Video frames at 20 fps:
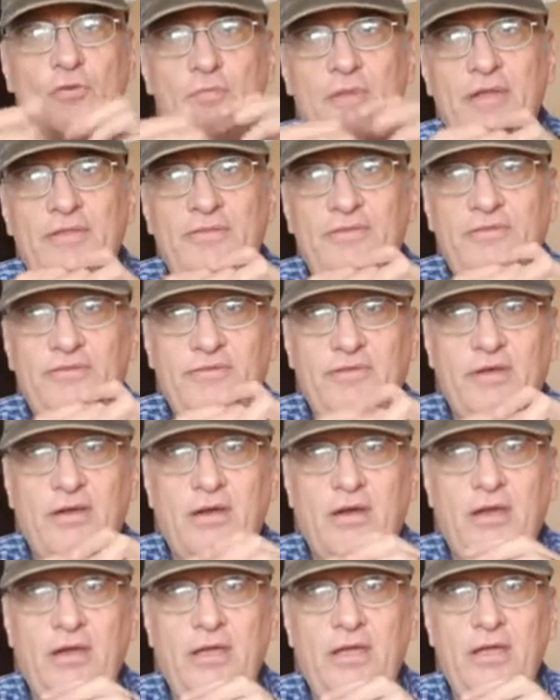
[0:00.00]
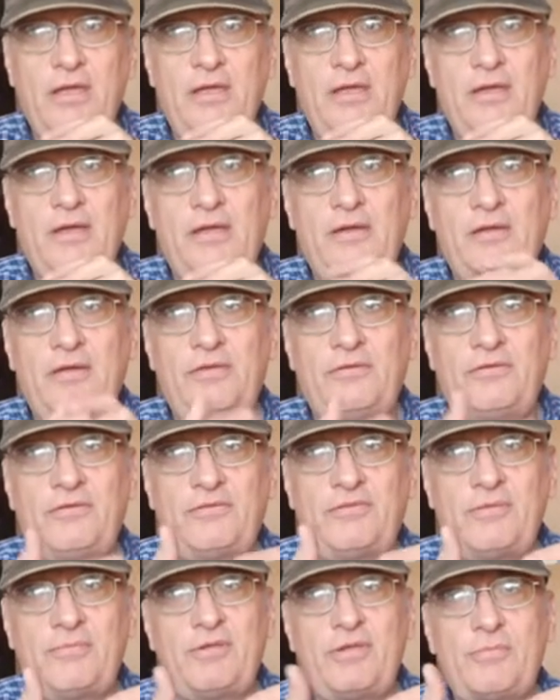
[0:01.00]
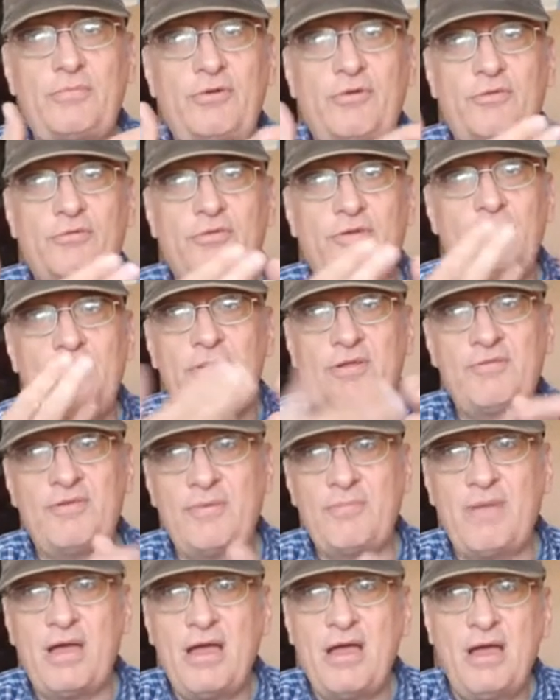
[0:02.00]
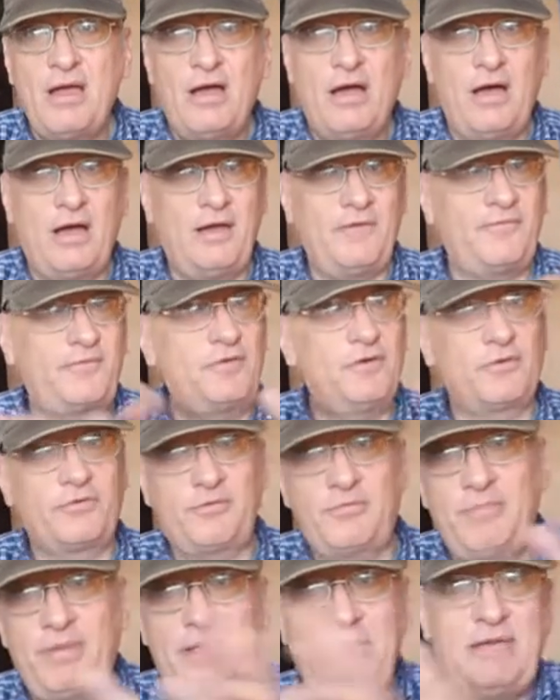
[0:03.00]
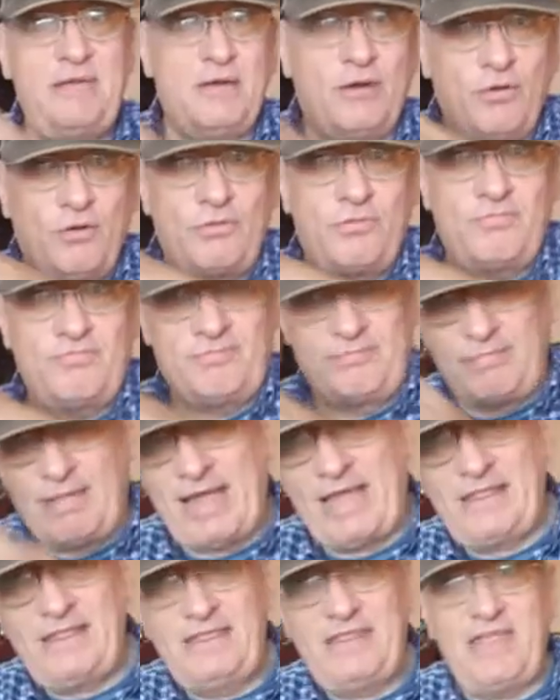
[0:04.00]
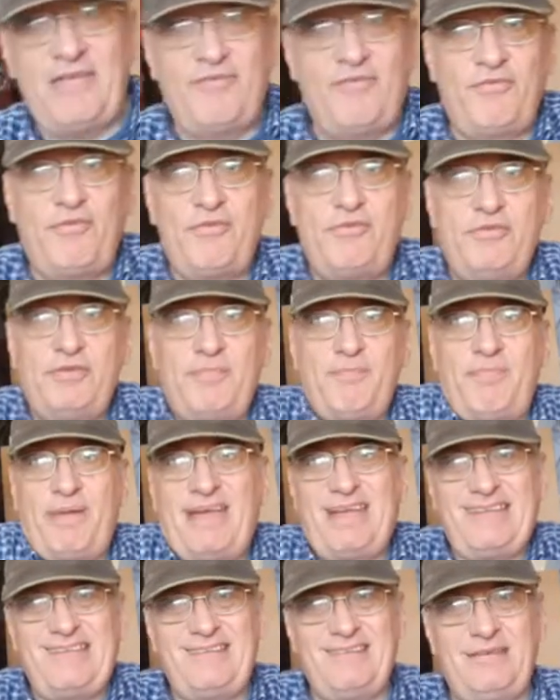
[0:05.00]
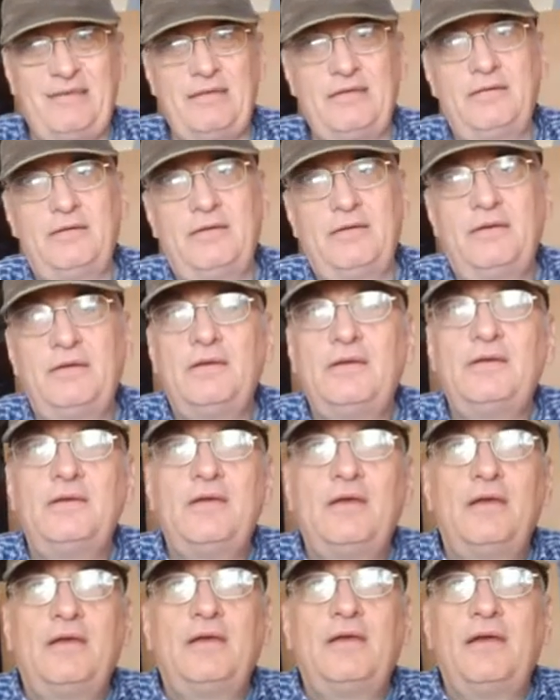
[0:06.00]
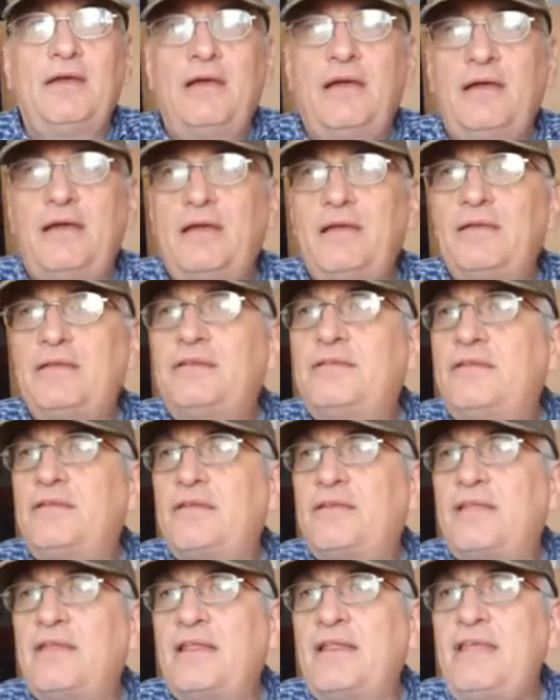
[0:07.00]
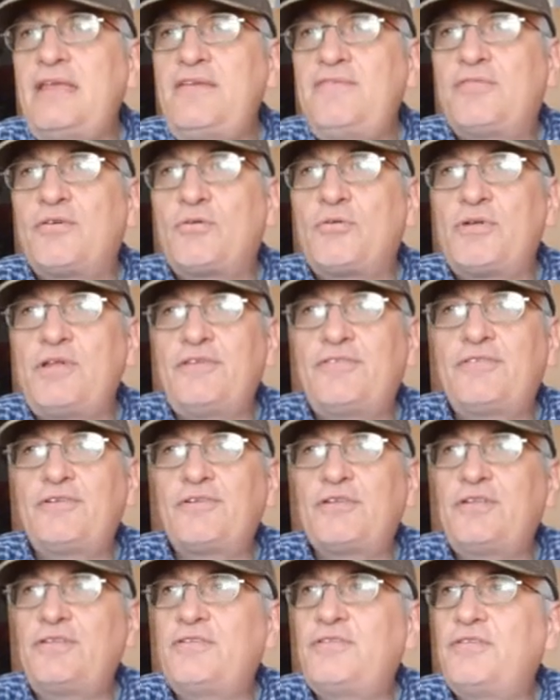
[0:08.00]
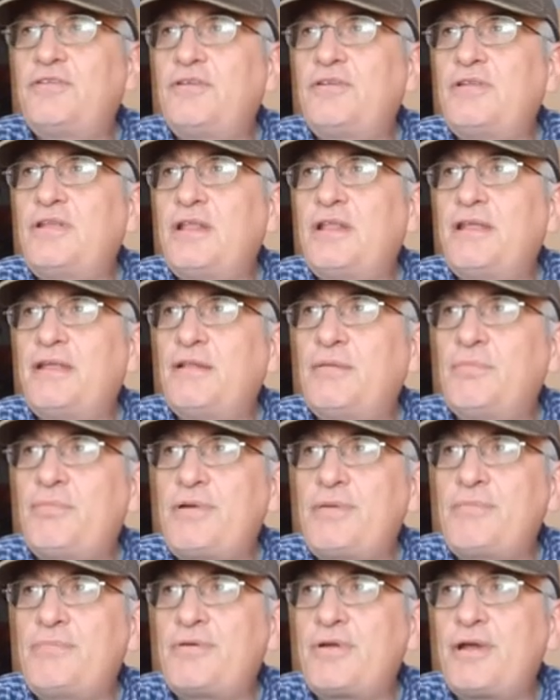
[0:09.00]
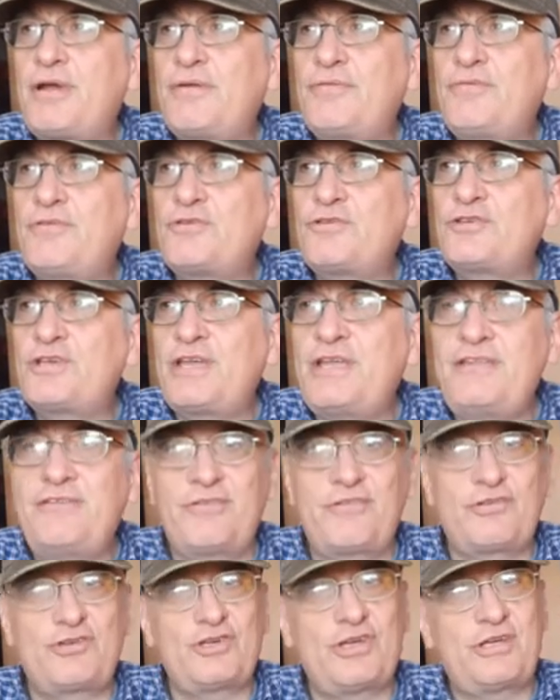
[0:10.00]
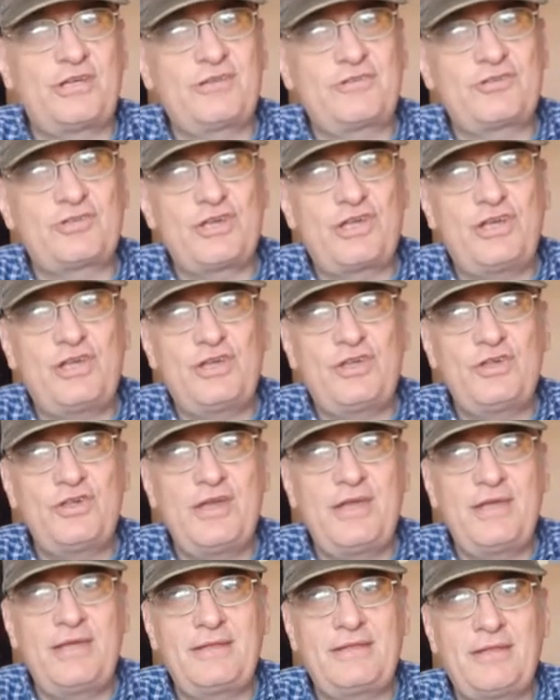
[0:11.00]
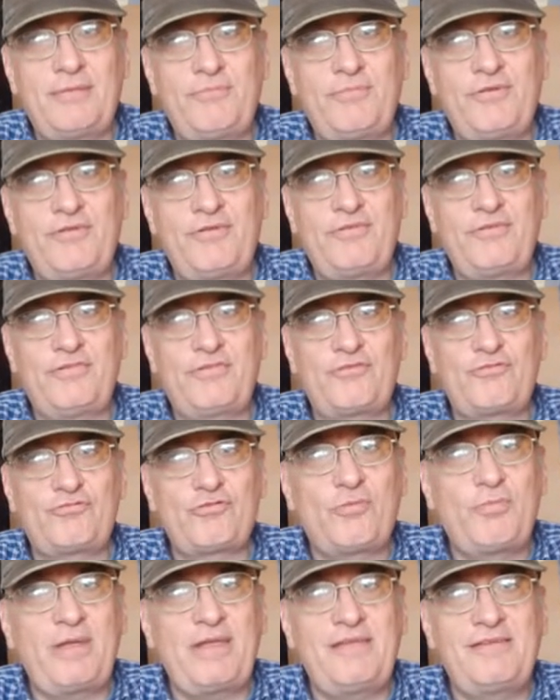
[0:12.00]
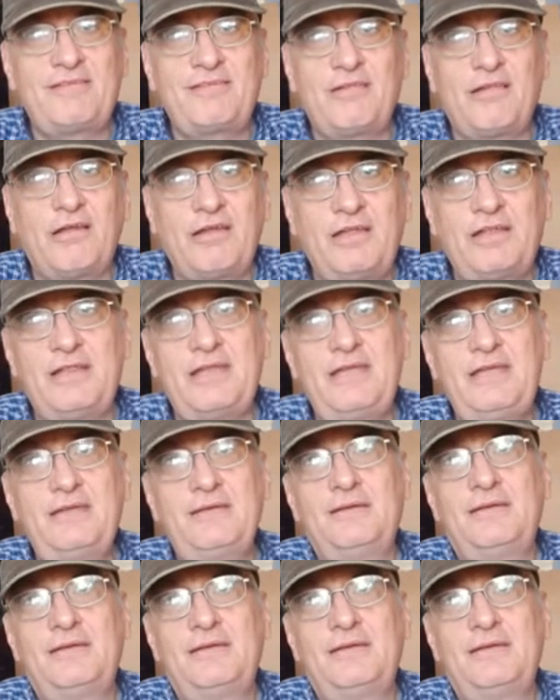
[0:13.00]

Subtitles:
months, so September, October, November, I've got to be on a different pattern, and the leaves are already starting to turn a little bit brown, the shades are changing, temperatures are dropping slightly,